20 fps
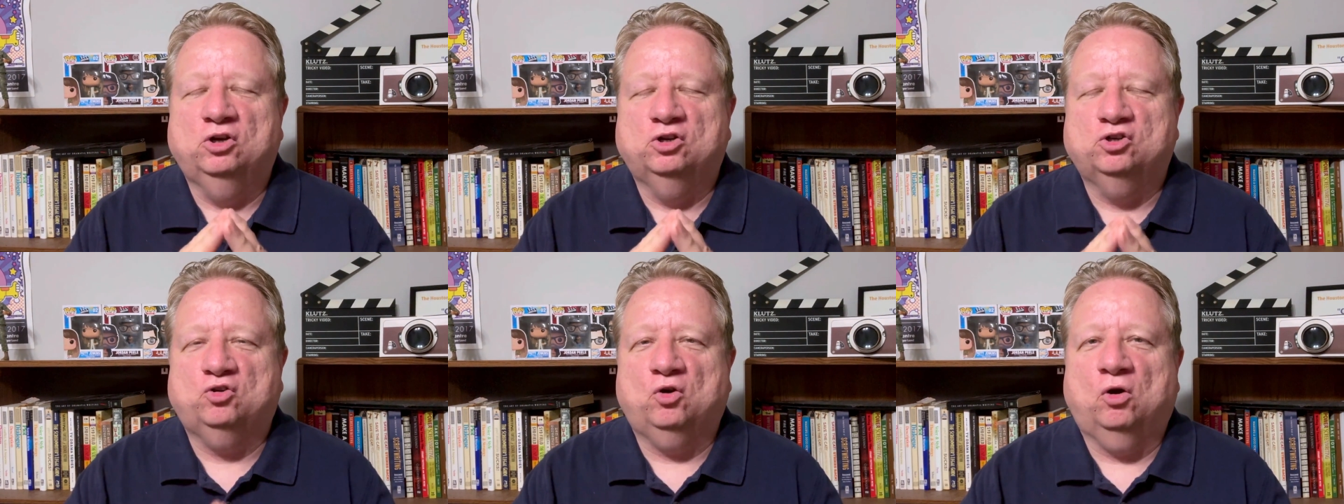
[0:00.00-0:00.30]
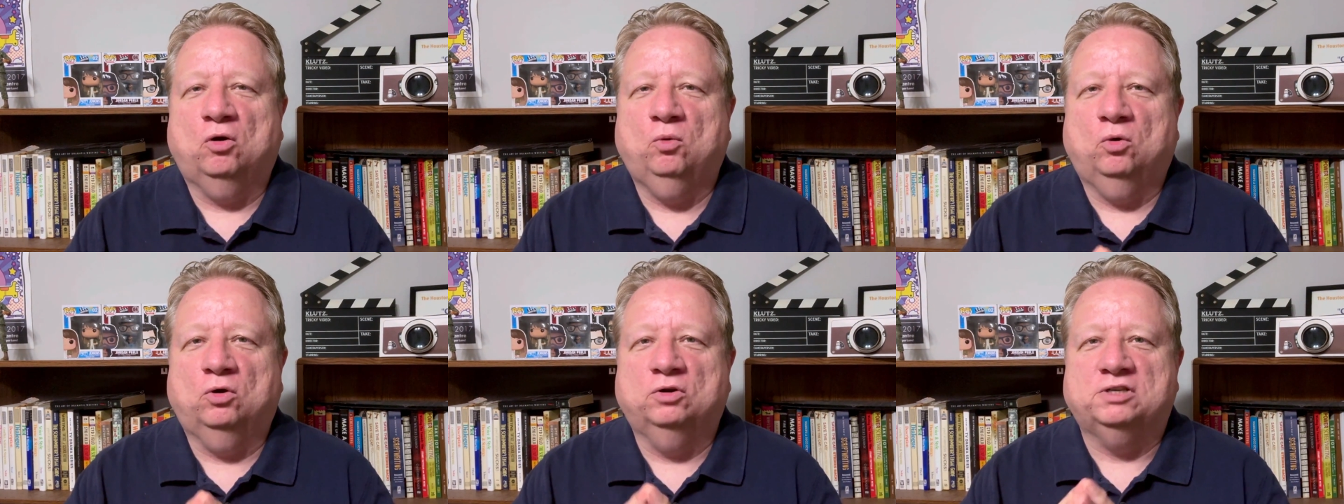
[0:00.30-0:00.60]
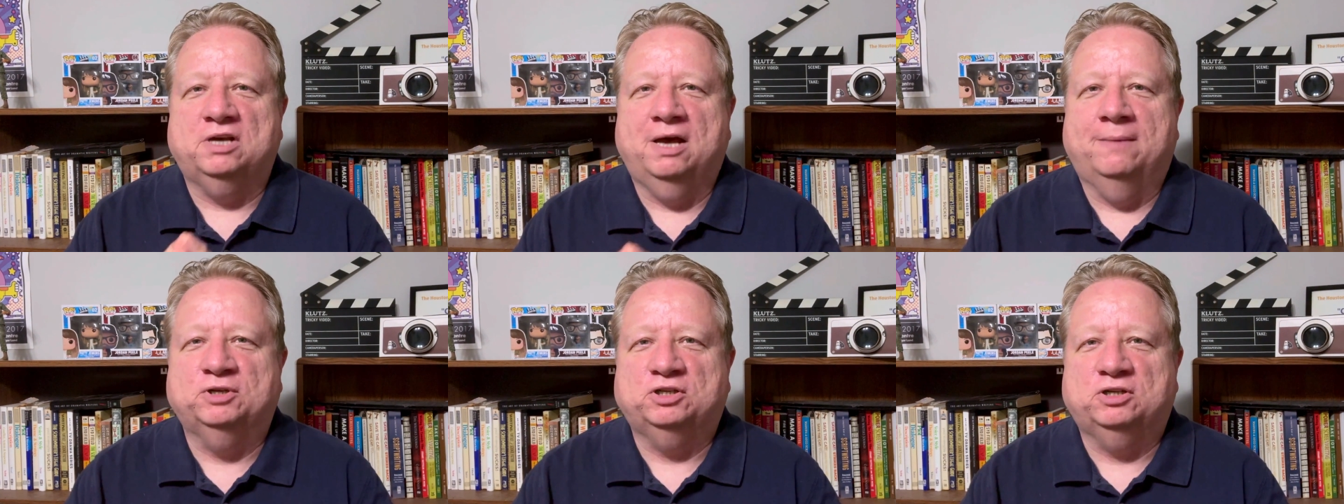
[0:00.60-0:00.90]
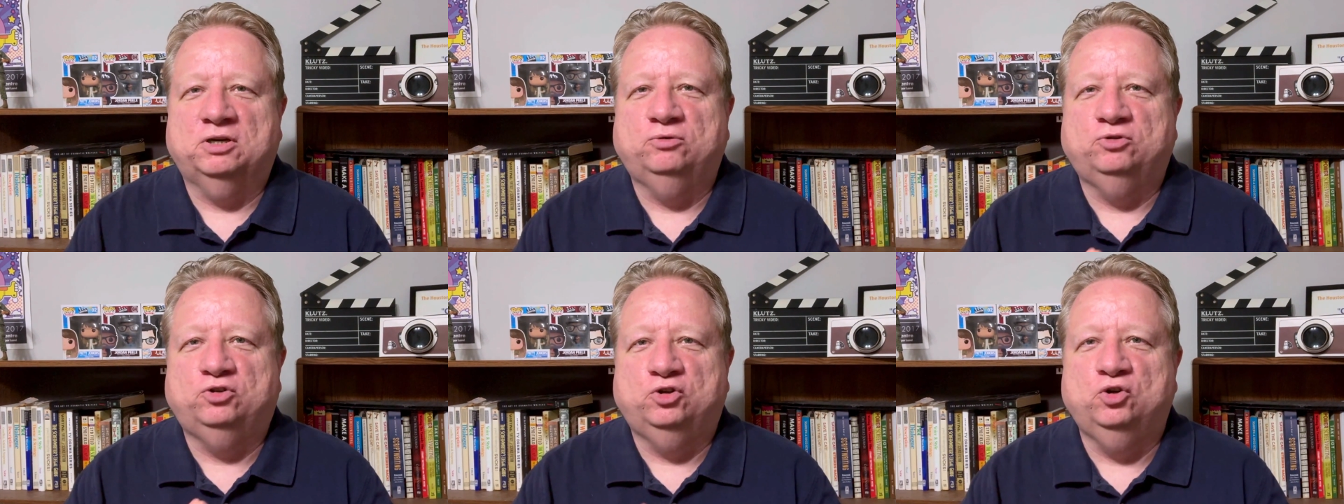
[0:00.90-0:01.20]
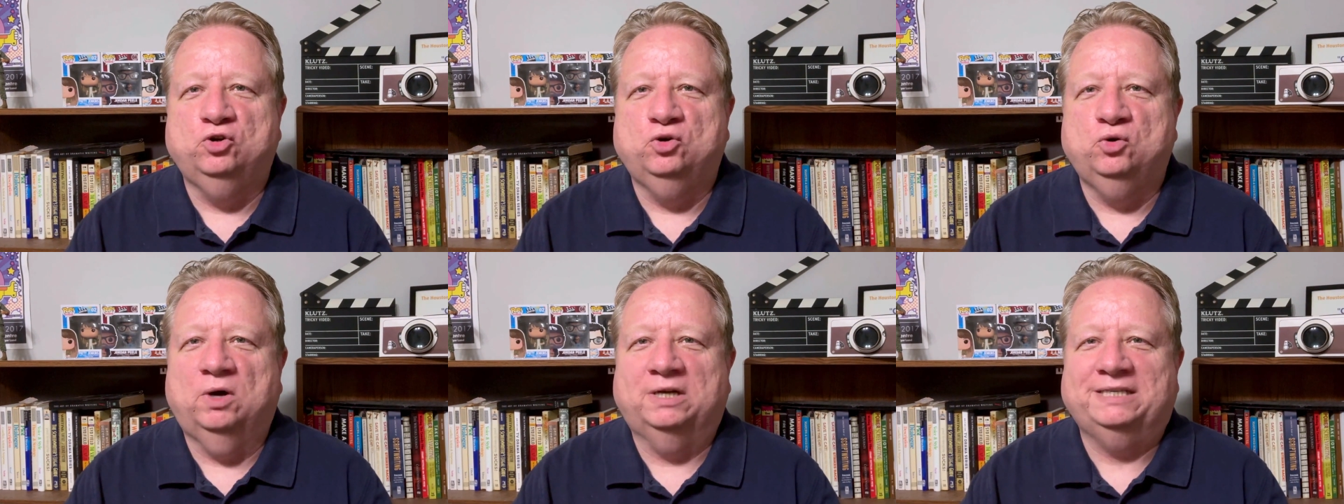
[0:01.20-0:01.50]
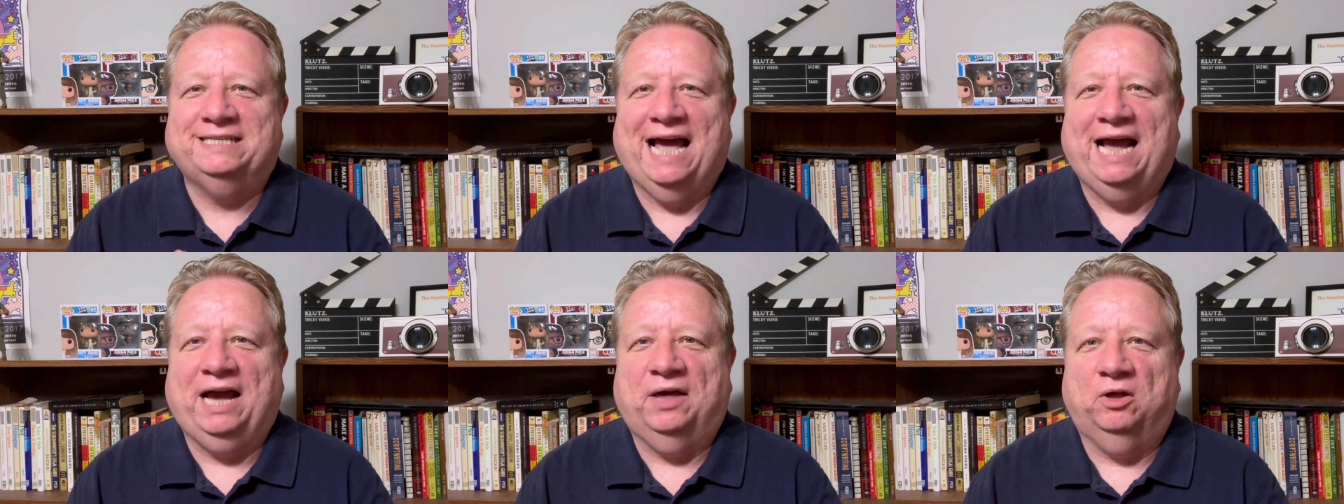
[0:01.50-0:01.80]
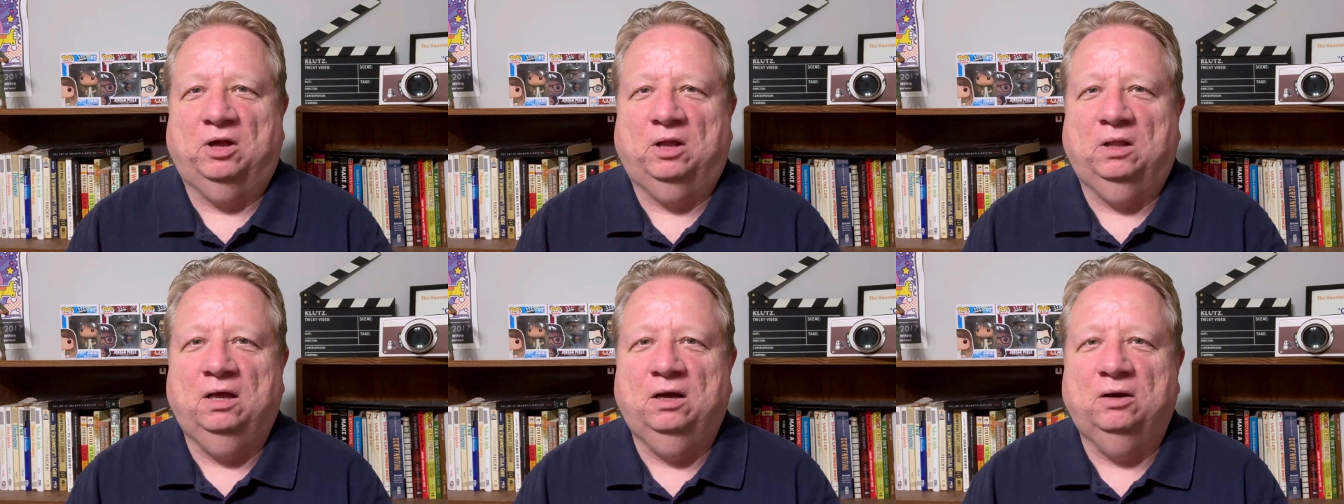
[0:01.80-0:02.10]
Star Wars Episode 2, Attack of the
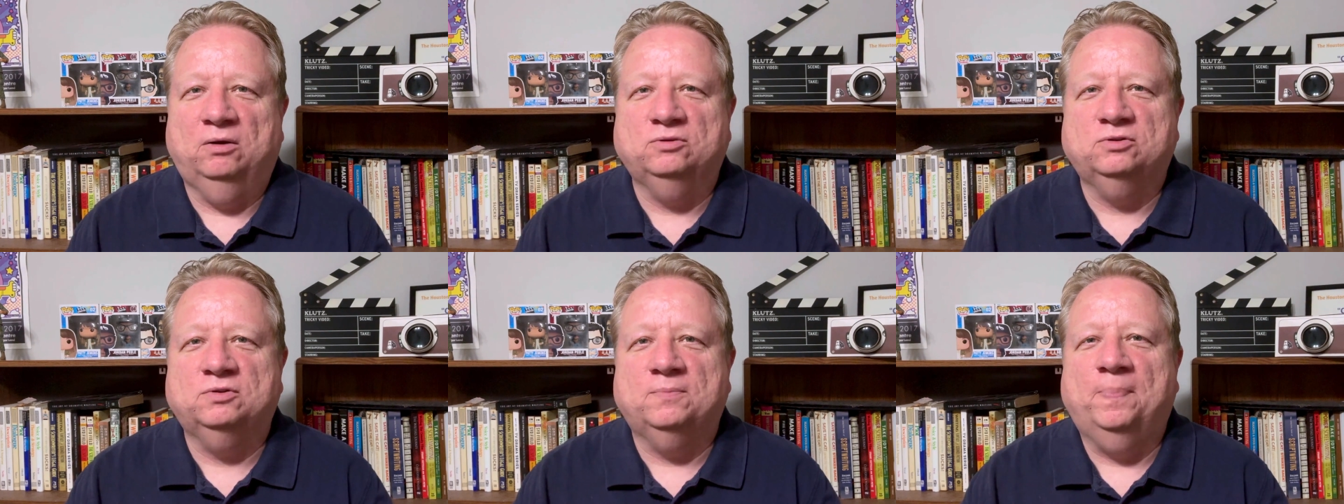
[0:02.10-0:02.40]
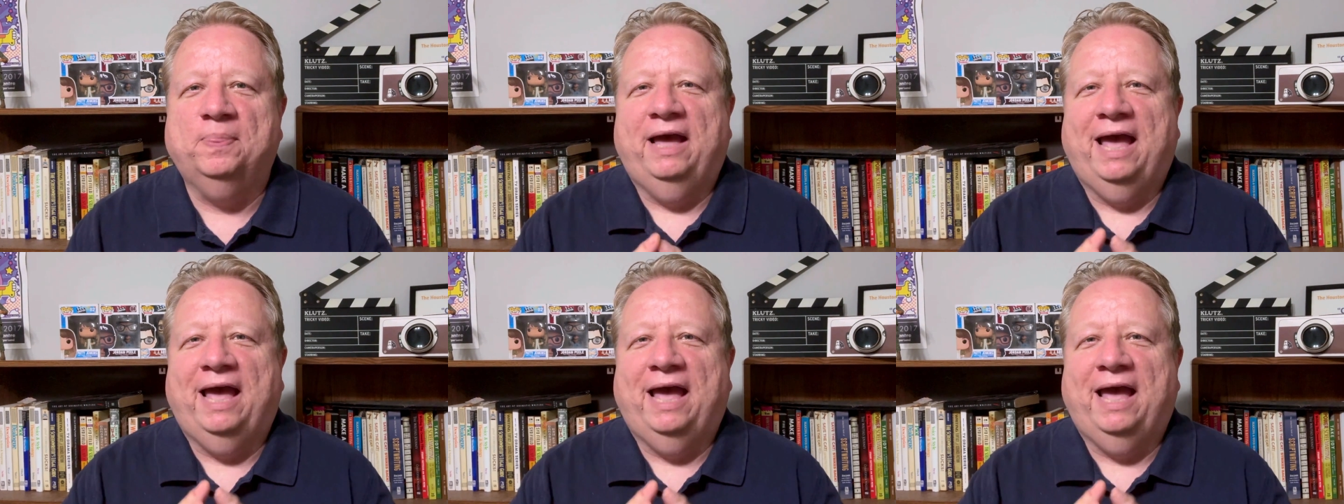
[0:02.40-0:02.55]
Clones.